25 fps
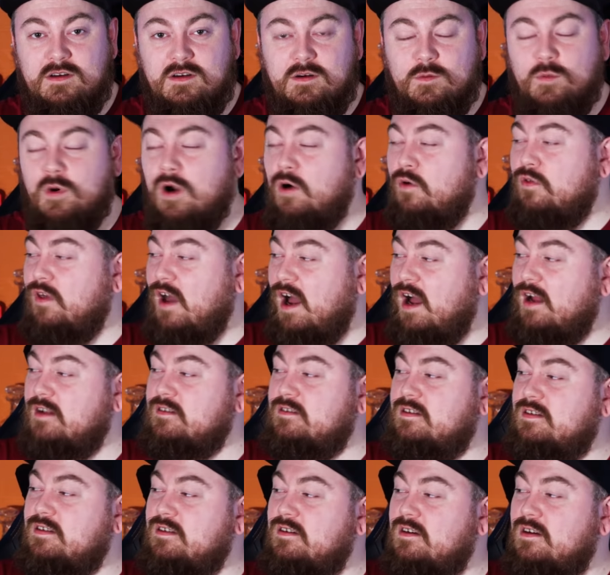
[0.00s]
Well,
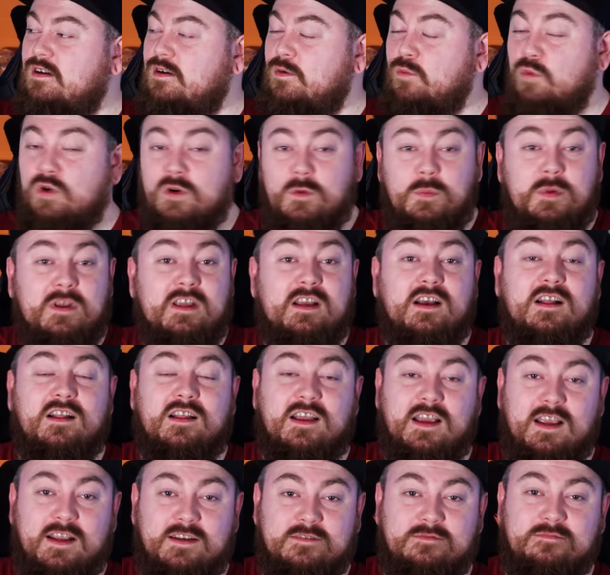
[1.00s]
that would be
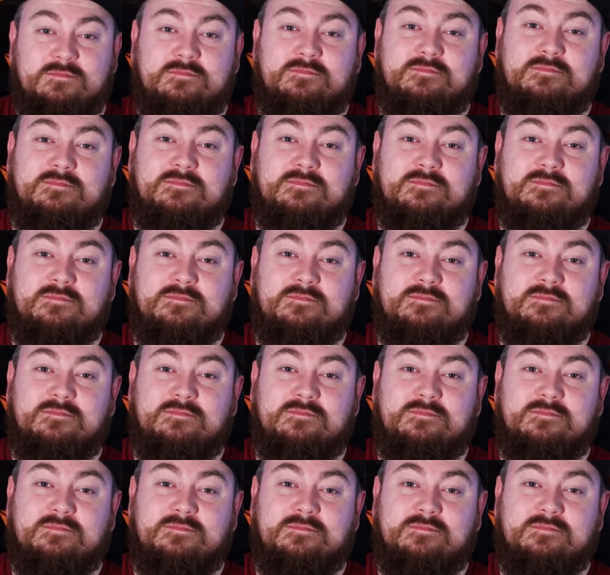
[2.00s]
Elaine.